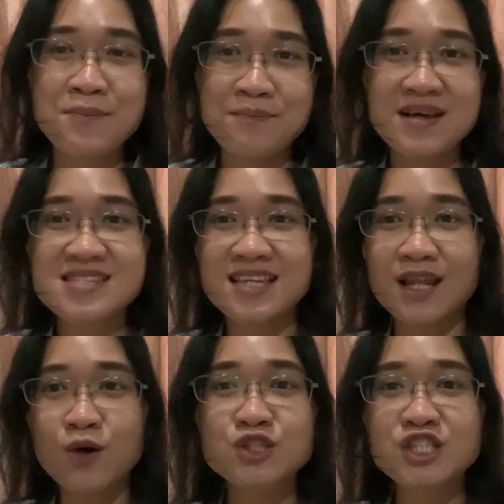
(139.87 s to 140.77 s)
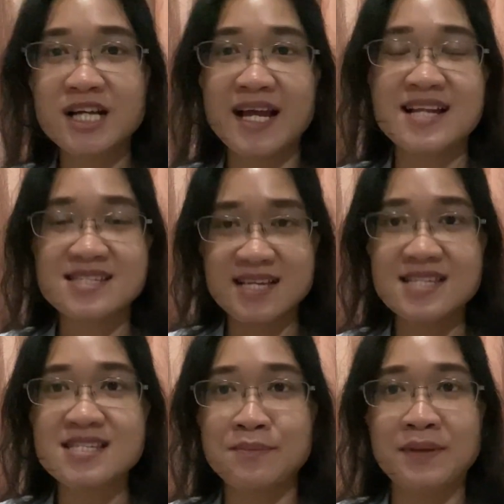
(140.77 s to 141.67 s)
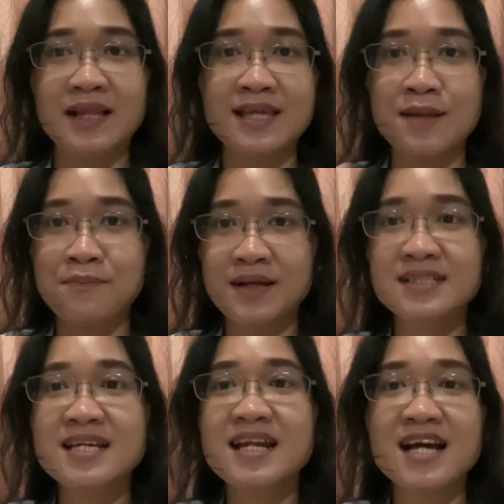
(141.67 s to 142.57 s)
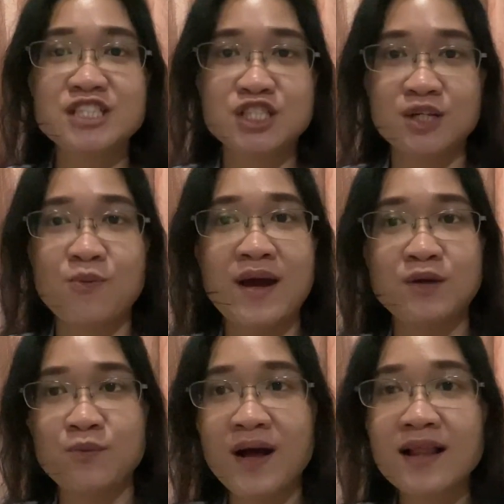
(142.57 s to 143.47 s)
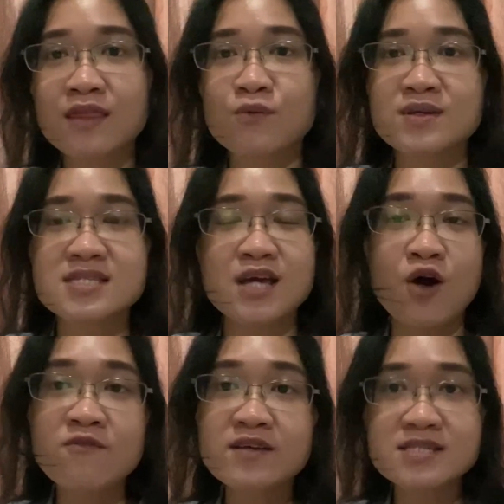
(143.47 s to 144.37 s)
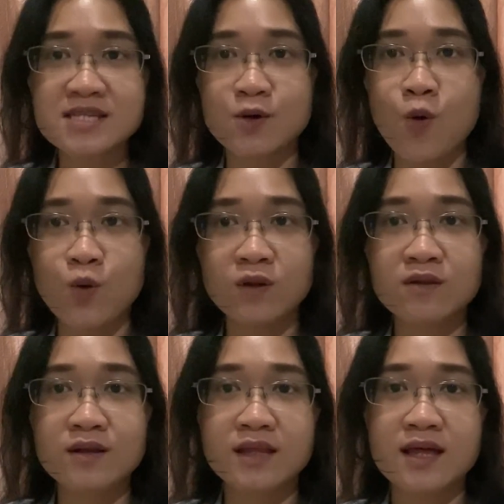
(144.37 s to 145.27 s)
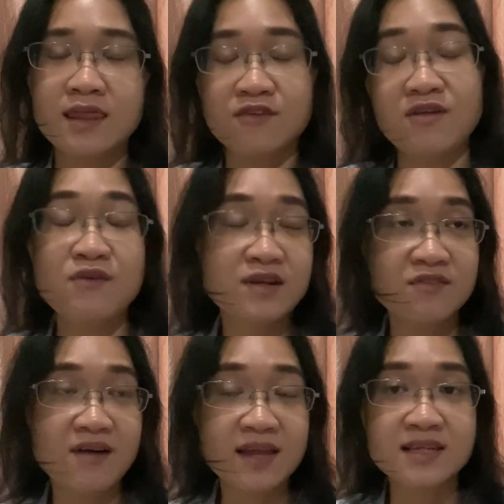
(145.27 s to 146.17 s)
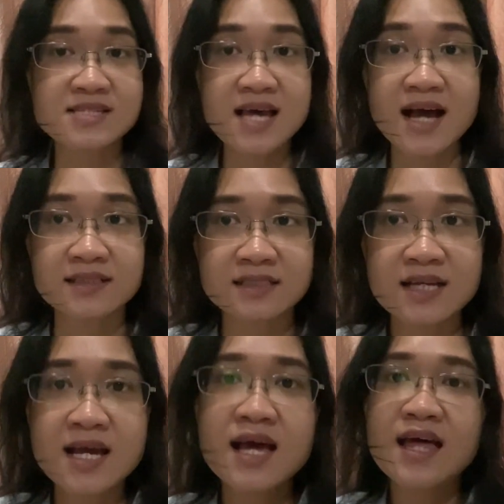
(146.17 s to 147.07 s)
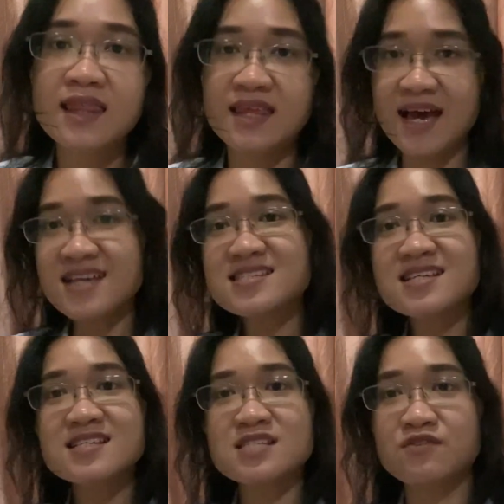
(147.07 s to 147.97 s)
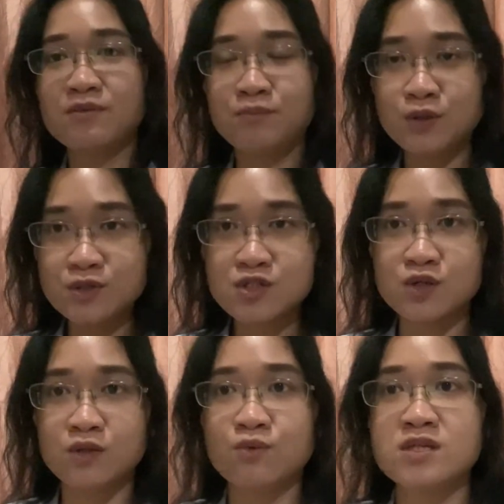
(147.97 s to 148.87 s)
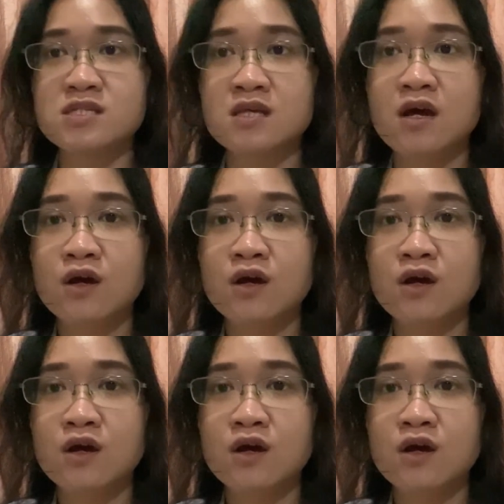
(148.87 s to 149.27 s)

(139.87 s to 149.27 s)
makes it logical and sensible that building nationwide wealth was the obvious goal the founding fathers had. The essence of the pursuit was